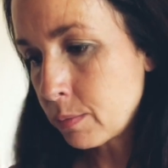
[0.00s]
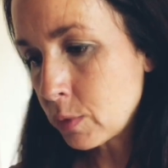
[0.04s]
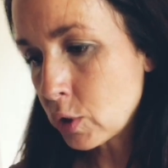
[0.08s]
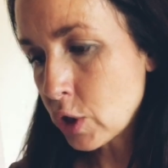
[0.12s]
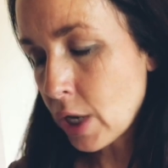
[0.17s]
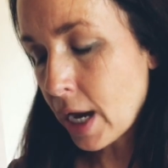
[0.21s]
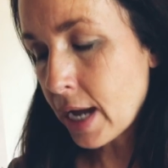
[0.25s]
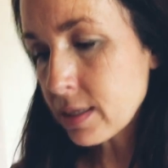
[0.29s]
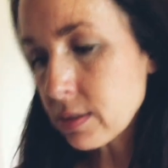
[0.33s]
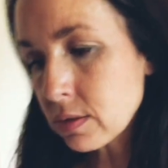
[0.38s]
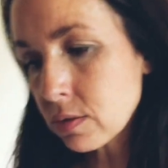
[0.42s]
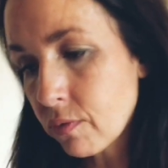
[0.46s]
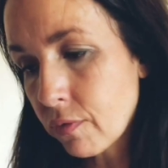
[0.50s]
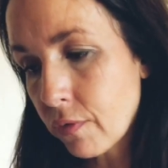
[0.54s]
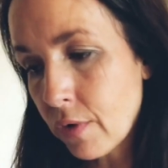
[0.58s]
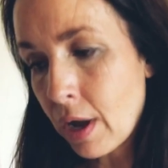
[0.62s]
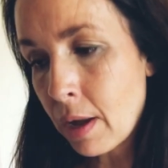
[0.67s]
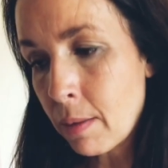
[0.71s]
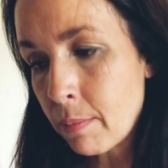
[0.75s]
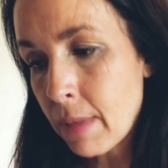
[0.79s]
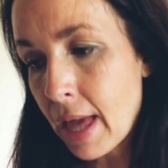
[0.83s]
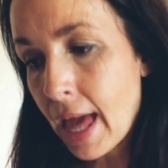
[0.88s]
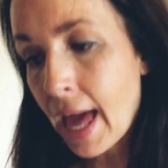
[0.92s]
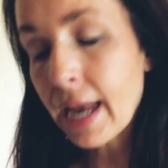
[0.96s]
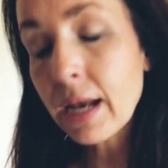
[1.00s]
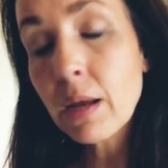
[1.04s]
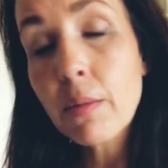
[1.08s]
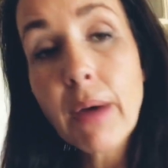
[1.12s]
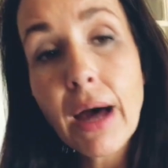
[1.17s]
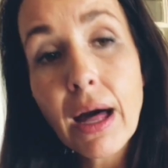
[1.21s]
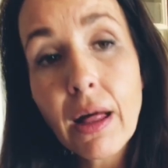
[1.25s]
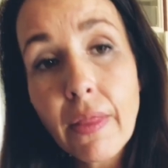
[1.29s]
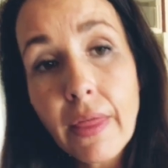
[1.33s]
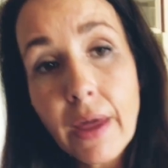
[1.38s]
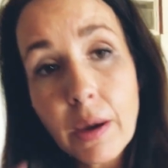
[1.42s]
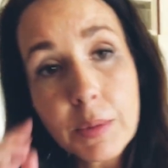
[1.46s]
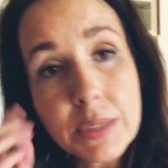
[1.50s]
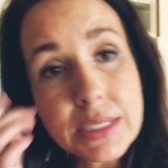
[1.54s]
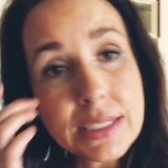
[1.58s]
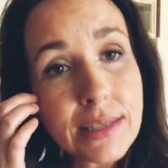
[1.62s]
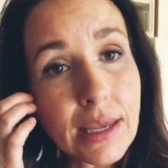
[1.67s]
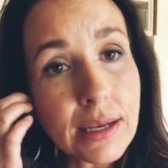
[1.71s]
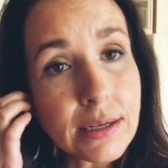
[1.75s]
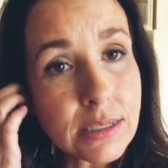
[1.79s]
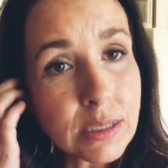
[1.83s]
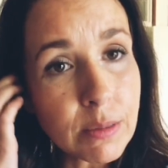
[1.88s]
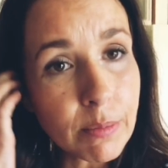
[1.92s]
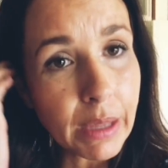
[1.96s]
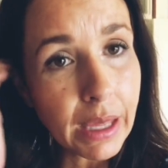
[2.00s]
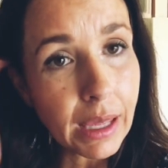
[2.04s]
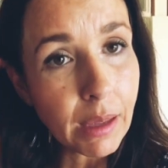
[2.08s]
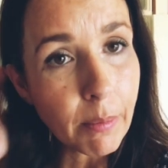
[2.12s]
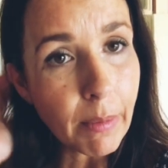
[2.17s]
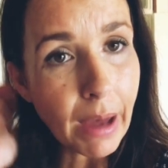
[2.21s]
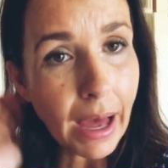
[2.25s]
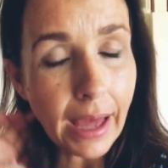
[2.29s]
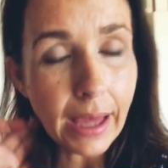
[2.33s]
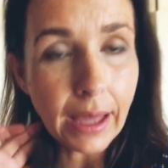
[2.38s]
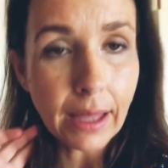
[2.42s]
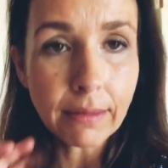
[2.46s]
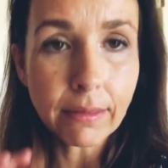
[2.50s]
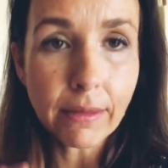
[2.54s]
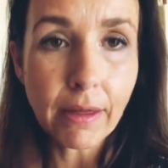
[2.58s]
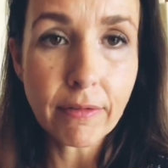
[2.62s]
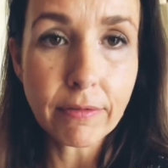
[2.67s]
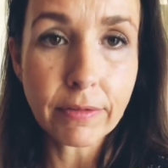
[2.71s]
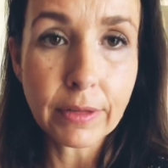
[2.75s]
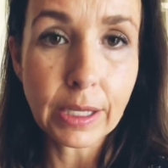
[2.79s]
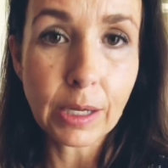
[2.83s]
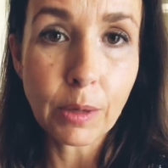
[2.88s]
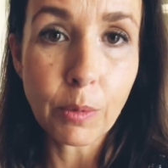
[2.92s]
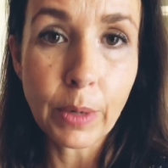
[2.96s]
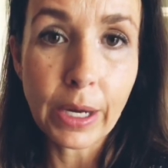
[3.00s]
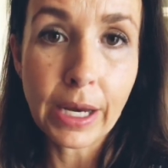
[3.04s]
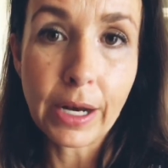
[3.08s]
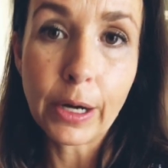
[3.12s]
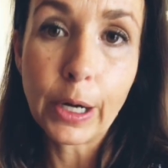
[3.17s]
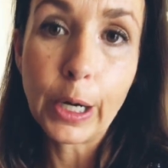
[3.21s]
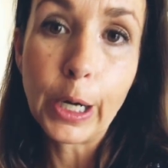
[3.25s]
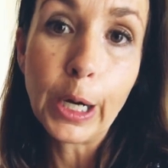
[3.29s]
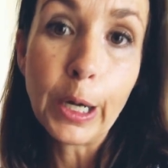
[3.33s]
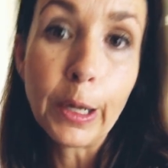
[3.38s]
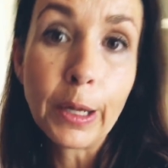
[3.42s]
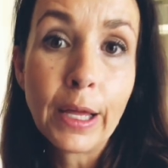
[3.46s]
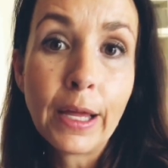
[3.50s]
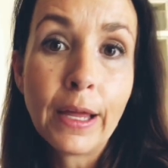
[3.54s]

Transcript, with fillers: dress from Annabelle that was sent to me by a lovely reader,